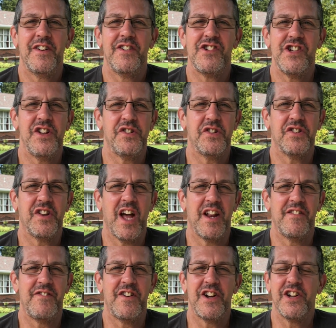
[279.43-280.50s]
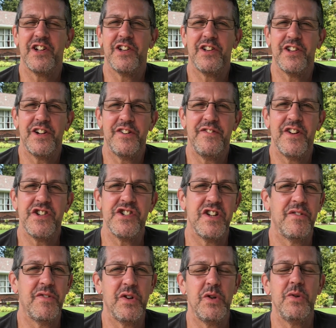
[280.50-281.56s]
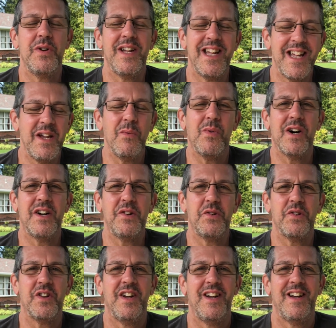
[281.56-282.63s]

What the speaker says: Jesus had a very clear vision of who he was